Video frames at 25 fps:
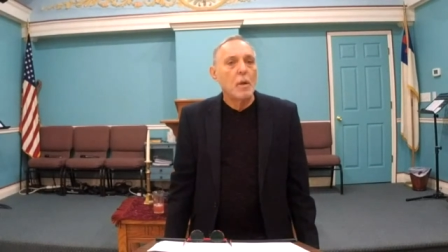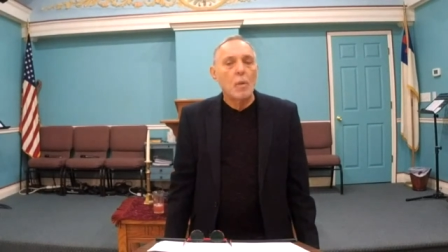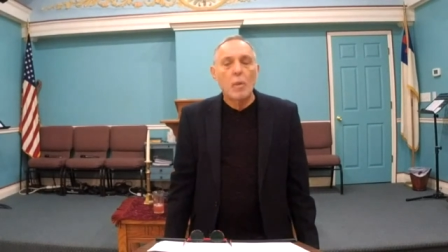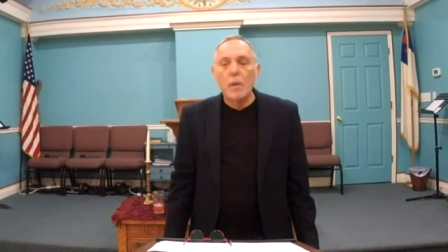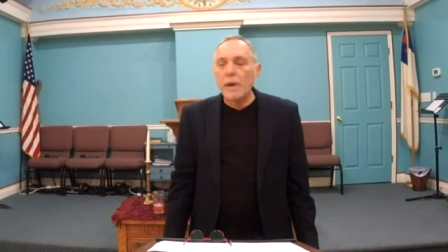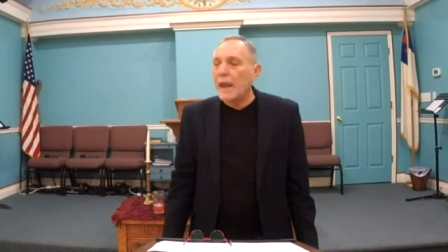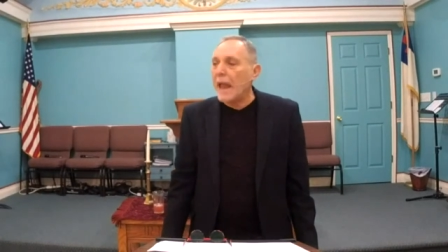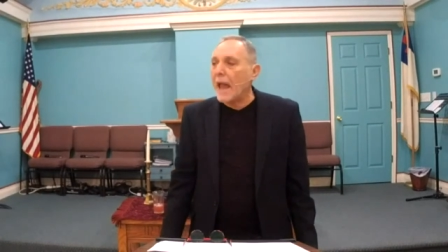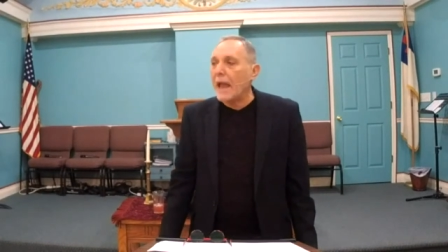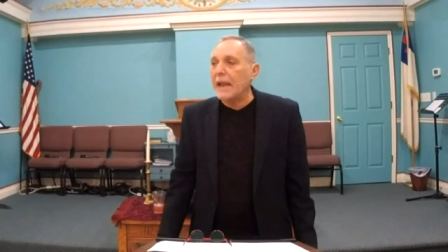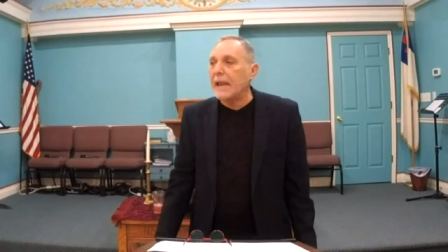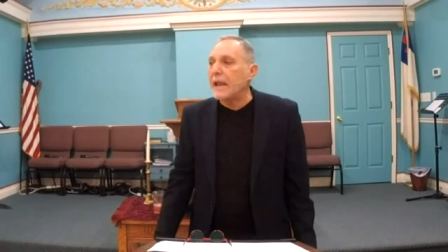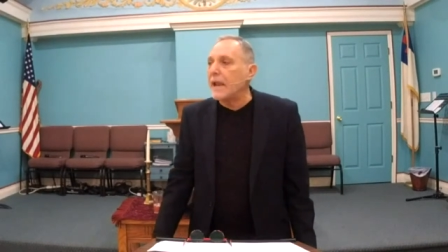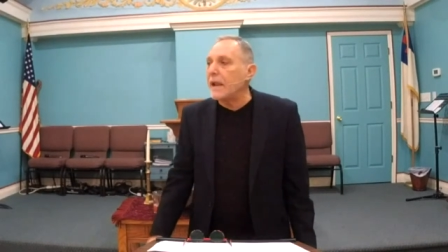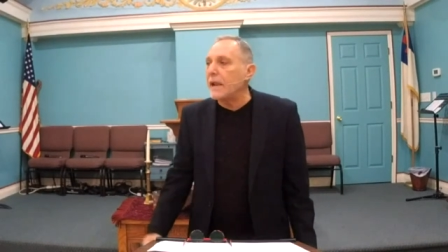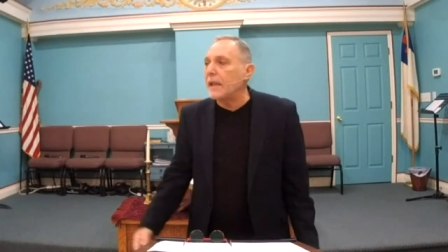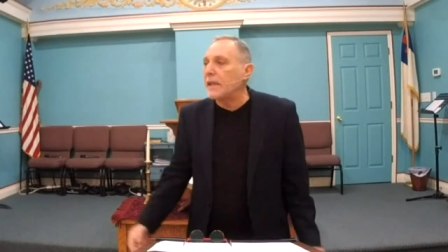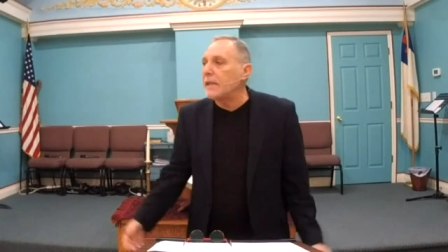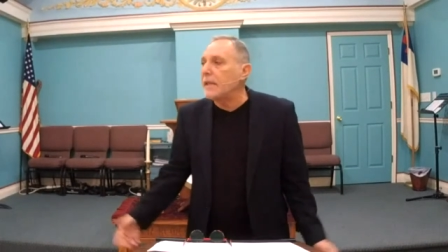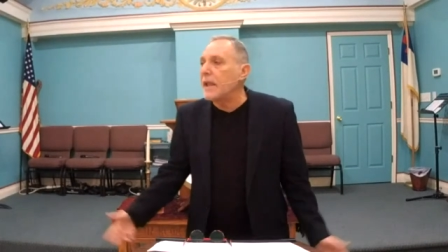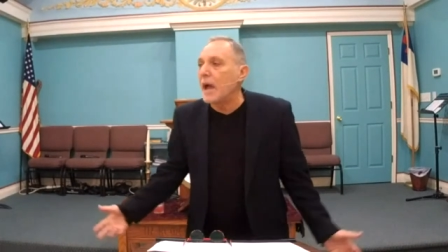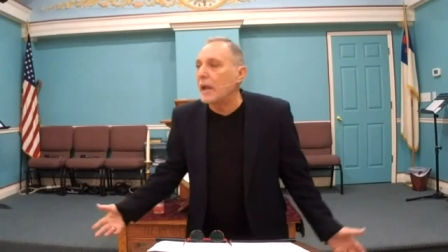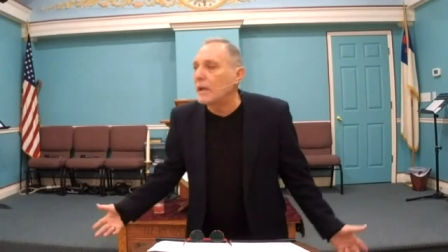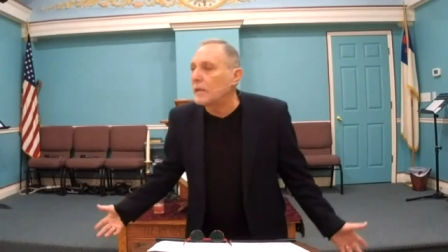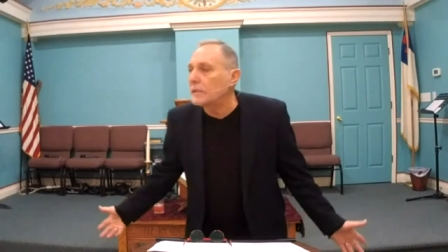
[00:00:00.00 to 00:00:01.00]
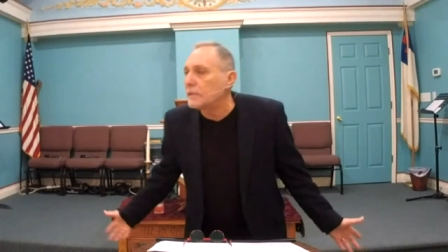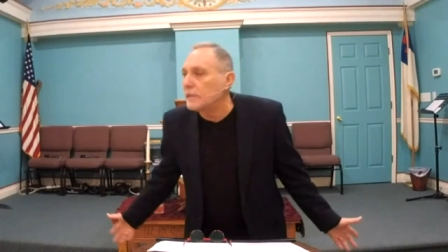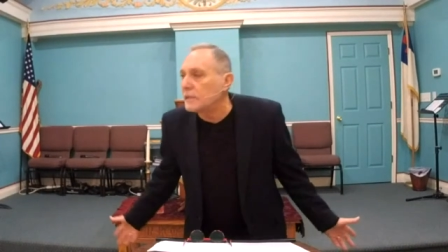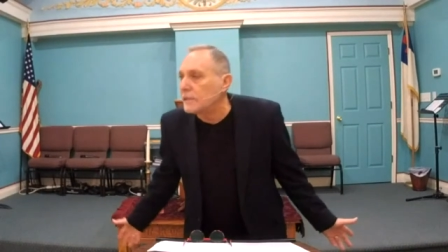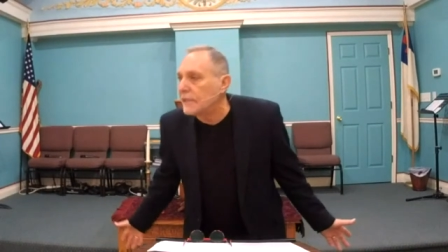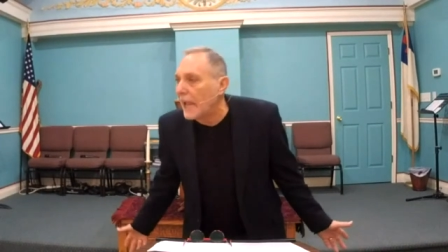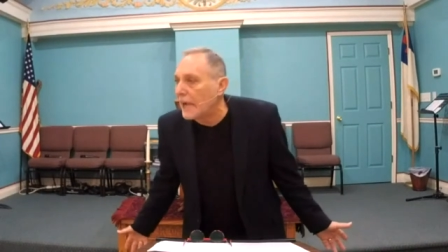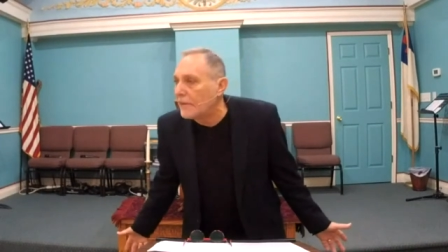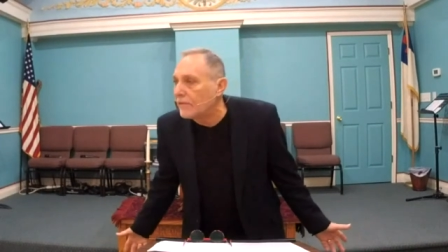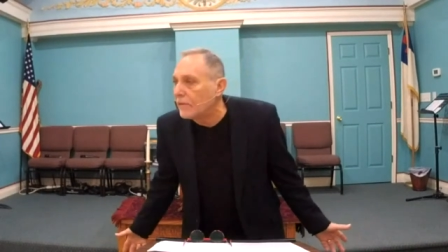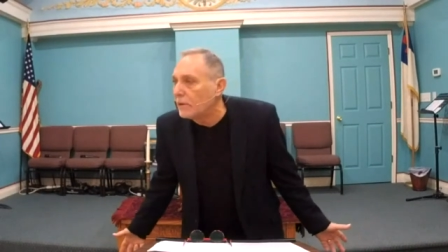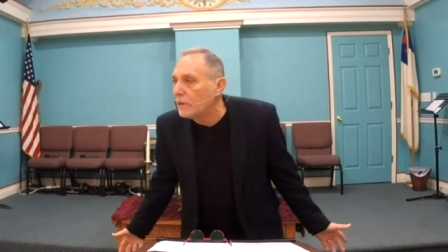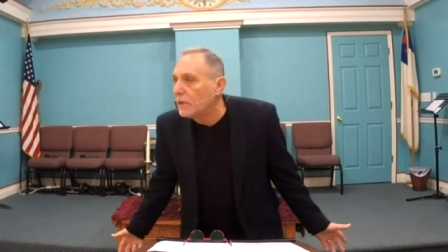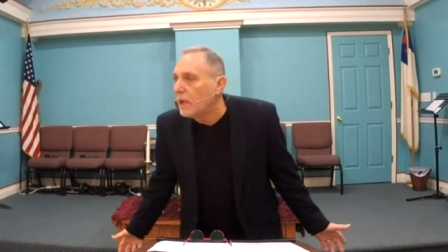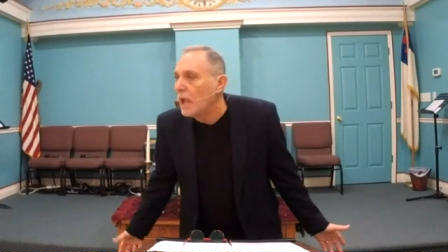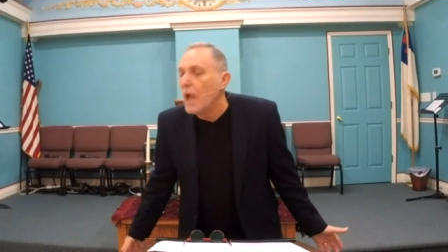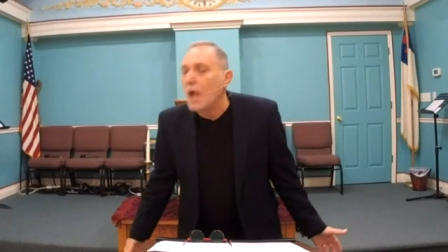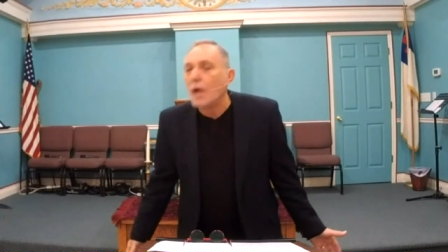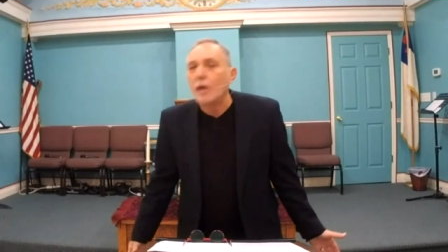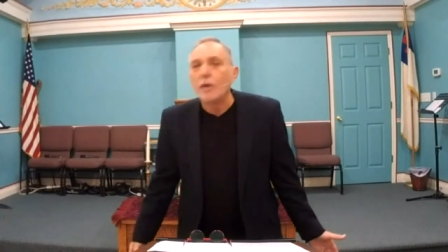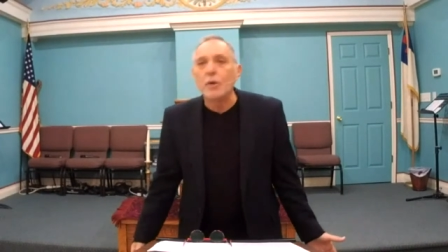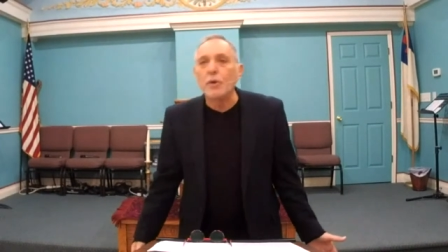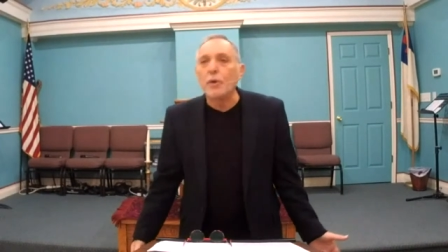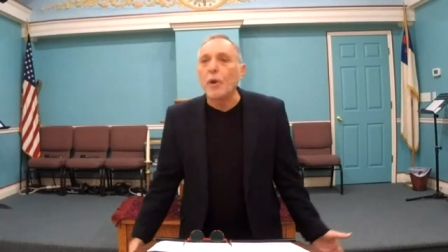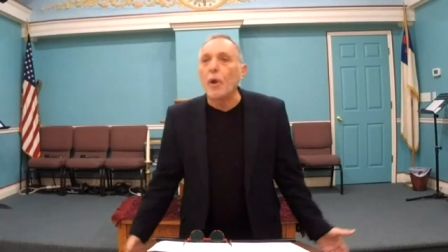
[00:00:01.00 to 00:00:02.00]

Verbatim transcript: We're not here to yell at the devil. You